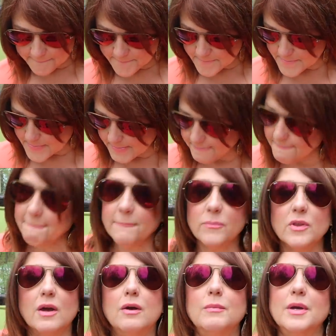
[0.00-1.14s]
Oh
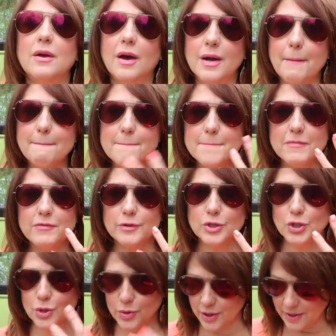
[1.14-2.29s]
my God, it feels
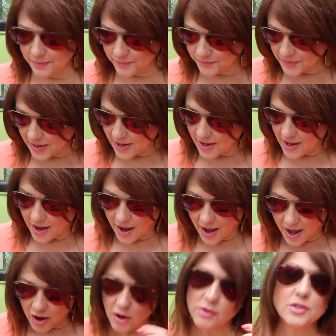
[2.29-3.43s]
so good.
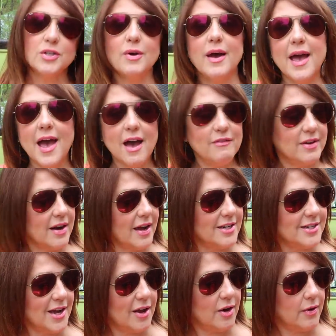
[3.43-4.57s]
Also, I have an
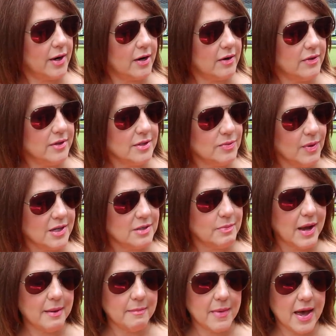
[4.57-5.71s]
eyeshadow here. This one is
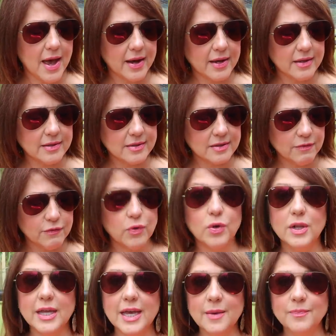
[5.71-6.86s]
by Mac, it's
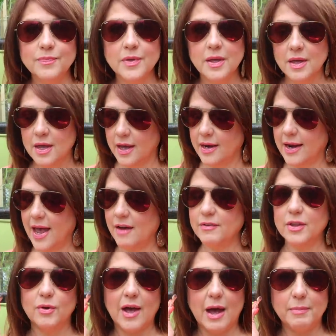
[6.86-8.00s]
Fully. And I have a
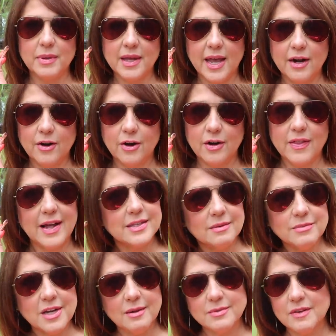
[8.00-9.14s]
little applicator that
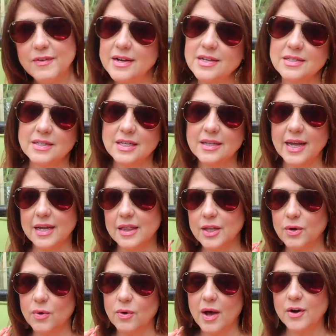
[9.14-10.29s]
sometimes if I just need like a
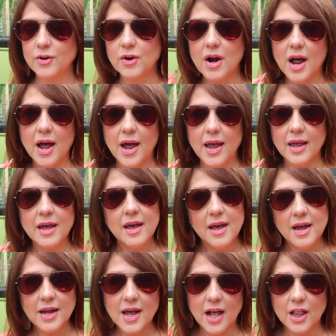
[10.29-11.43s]
little under eye
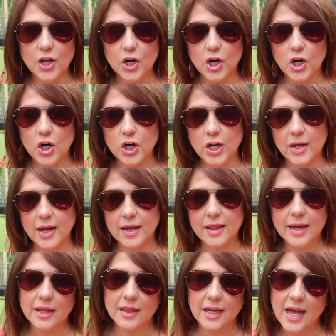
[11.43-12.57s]
color, you know,
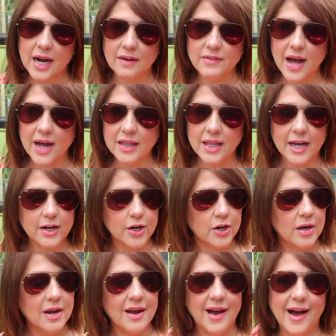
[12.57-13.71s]
like a kind of an
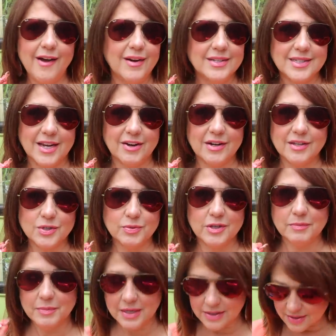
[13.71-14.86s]
eyeliner, I always carry this
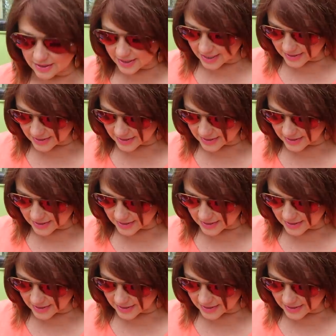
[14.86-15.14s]
with me just in